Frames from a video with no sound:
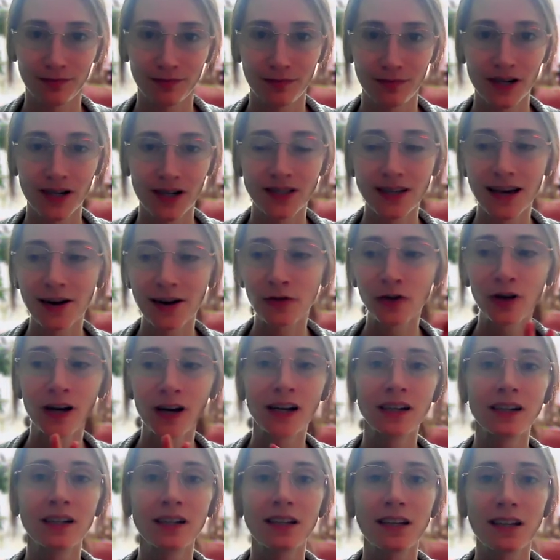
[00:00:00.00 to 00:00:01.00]
Because every
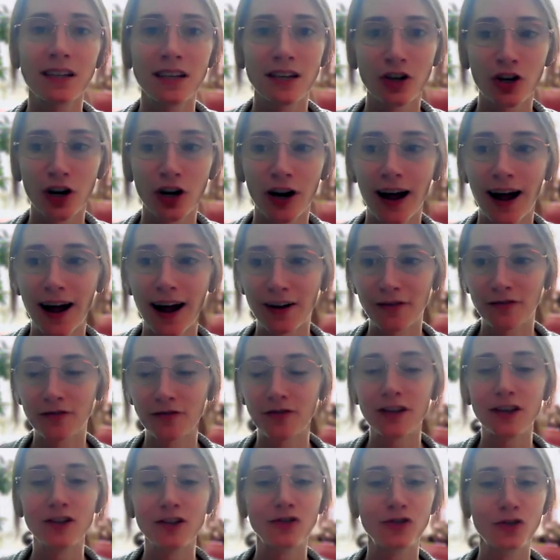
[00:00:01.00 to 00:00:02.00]
end of the year, I
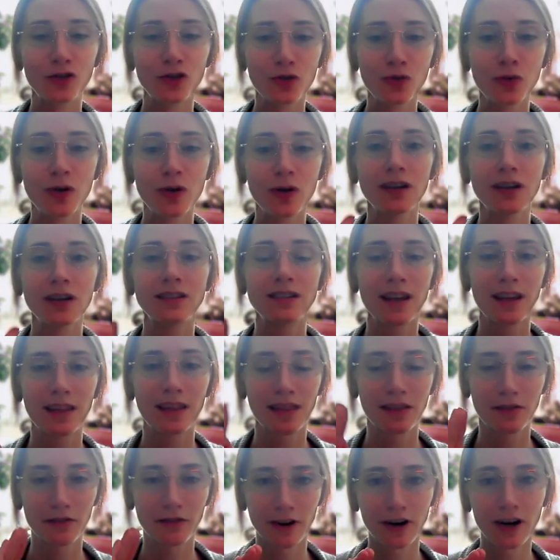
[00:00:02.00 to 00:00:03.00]
have these 2 weeks
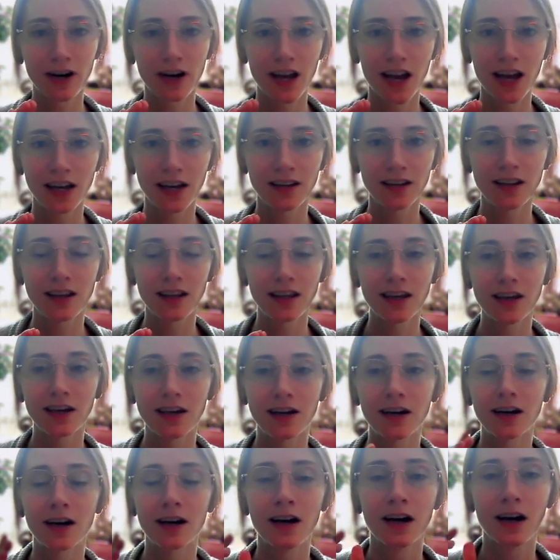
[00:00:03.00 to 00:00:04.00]
at the very end of the
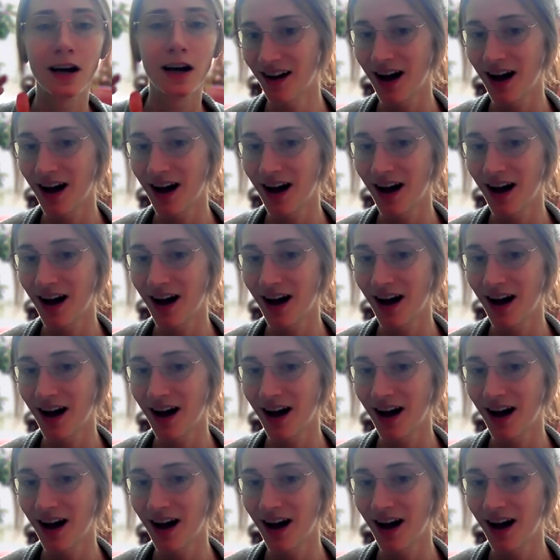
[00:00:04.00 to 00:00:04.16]
year.